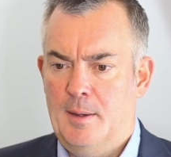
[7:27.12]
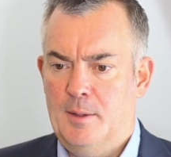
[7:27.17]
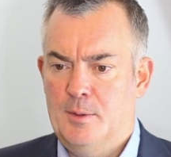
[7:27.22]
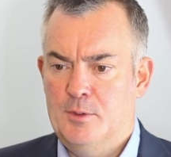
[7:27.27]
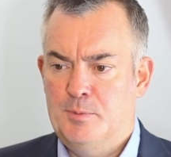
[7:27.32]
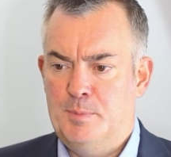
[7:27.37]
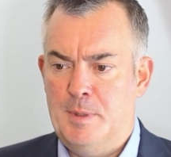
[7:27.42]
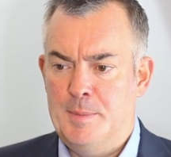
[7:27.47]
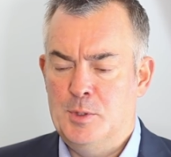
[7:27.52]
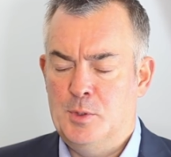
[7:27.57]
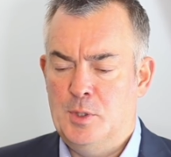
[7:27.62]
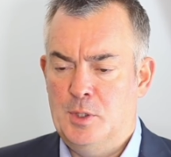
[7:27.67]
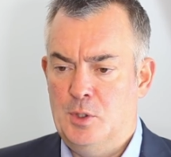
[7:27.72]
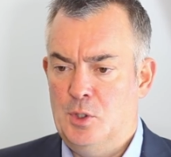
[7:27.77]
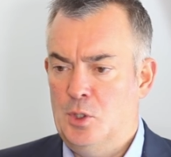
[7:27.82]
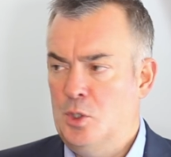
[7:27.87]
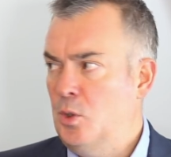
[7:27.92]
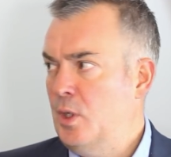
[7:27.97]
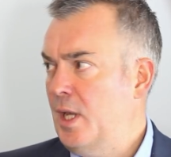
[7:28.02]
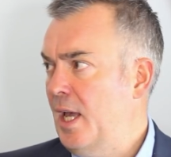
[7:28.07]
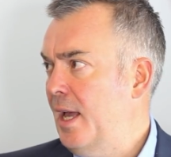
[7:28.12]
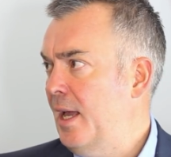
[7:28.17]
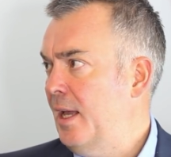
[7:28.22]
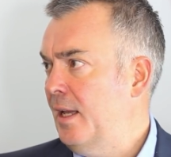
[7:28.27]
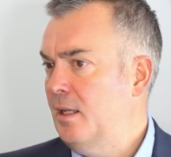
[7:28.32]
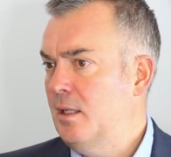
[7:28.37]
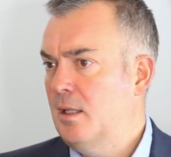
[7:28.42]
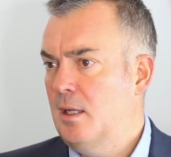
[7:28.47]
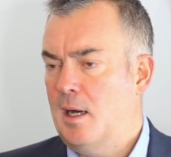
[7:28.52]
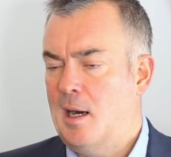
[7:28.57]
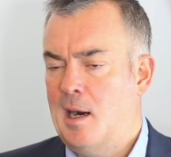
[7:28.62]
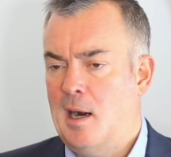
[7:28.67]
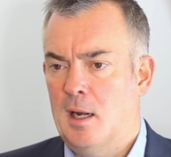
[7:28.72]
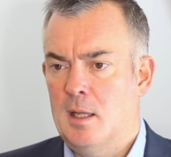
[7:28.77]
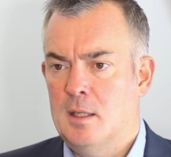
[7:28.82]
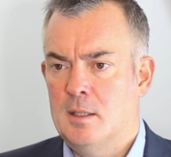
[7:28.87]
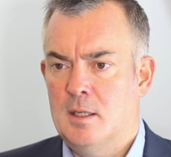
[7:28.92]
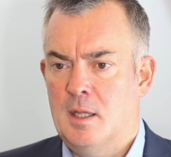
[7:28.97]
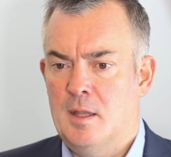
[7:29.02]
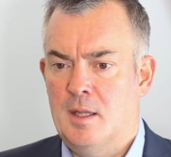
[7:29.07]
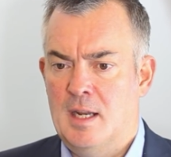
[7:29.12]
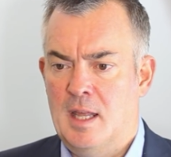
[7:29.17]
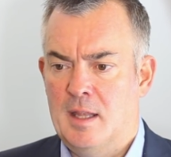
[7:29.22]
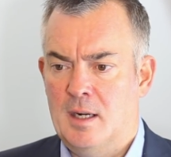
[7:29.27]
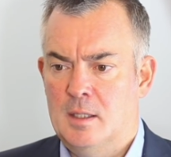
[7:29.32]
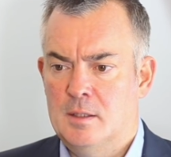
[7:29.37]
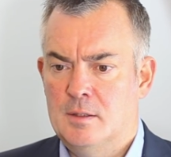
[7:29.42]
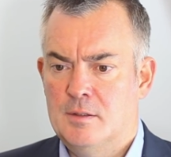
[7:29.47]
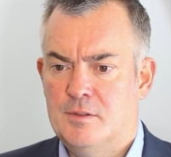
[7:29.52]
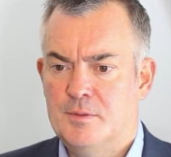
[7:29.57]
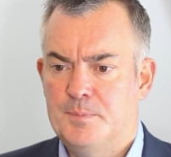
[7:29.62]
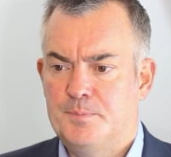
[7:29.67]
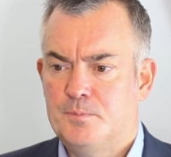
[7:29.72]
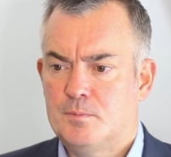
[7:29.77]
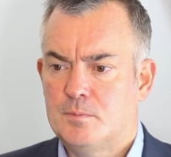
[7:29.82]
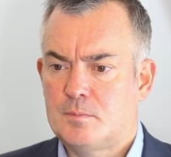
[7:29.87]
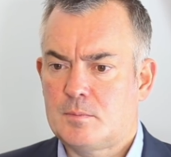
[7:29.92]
split between the UK, Ireland and the Netherlands.